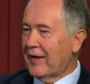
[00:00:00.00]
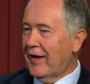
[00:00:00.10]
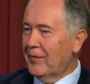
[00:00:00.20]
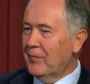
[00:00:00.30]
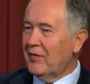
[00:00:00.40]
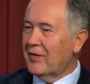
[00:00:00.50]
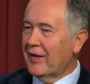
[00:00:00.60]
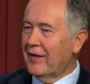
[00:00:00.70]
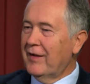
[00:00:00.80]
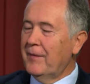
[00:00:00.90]
times
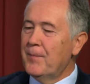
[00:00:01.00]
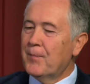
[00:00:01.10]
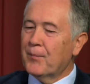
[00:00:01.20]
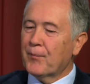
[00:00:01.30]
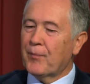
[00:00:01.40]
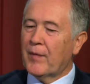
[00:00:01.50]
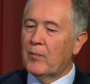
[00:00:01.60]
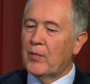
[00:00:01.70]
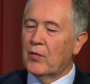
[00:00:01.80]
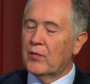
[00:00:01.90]

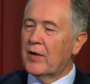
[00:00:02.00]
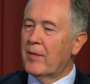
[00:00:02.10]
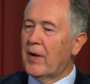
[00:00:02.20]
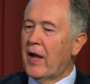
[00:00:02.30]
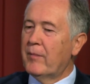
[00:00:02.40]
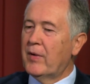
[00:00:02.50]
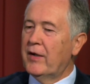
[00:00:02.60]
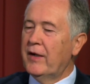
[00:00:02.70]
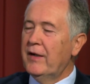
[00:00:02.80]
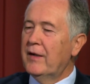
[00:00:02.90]
museum,
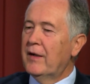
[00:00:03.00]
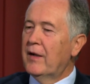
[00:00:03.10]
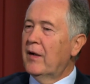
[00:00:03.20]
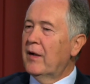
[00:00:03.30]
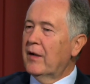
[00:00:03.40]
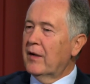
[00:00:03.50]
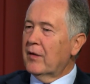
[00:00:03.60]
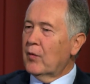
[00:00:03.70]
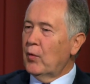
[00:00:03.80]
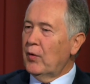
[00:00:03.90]
library.
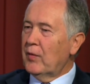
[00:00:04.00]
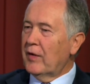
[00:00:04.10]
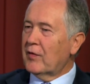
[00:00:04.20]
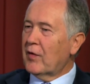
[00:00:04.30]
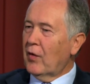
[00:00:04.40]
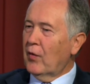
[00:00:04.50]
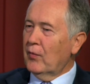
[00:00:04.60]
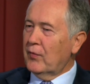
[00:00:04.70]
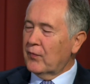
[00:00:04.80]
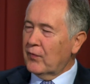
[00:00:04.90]
Could you
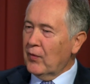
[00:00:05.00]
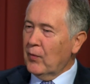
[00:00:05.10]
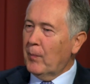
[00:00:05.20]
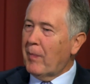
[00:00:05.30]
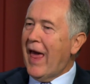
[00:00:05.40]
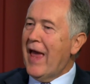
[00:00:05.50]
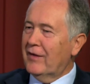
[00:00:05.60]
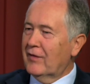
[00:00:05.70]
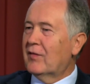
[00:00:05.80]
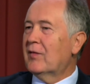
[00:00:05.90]
disclose few
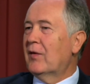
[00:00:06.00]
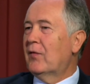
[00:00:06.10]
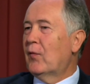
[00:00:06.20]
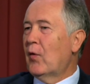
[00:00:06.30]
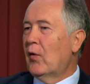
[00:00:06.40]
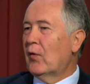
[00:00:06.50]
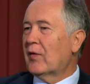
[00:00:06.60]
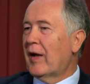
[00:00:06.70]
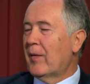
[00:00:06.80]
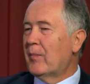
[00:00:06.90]
plans for
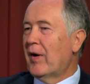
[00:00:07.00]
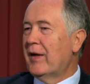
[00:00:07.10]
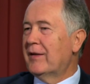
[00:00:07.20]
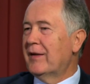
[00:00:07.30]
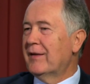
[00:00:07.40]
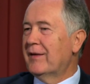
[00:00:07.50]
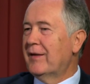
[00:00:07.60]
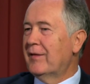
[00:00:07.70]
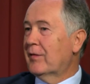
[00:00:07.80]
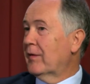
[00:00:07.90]
celebrating
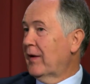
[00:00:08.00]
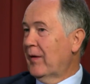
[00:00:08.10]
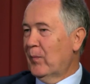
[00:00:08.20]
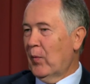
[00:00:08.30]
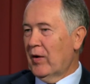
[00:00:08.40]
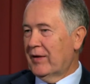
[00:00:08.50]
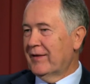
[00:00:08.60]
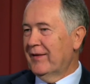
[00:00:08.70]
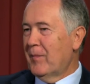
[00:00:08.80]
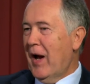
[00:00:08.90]
these
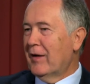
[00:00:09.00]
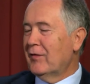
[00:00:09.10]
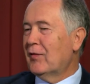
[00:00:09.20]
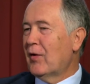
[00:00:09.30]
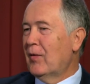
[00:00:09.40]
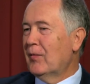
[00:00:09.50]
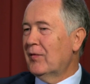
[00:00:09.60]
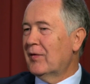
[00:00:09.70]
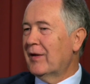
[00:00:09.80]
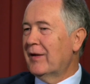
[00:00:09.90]
important
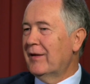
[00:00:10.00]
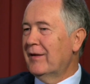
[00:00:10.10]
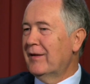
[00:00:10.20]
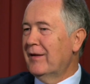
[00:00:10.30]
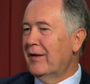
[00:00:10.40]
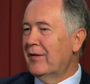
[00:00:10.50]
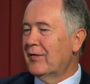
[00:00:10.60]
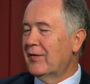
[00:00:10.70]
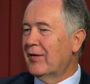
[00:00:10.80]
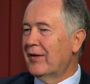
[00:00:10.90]
milestones in
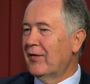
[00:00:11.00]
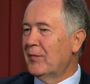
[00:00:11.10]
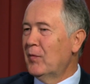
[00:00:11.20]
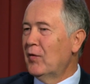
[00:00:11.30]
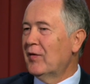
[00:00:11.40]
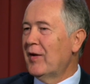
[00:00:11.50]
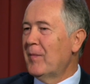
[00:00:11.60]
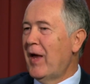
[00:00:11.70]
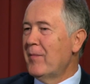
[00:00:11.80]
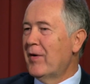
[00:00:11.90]
history of
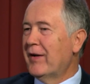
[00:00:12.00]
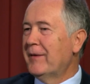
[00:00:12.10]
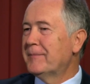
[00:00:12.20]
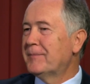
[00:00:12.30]
museum library?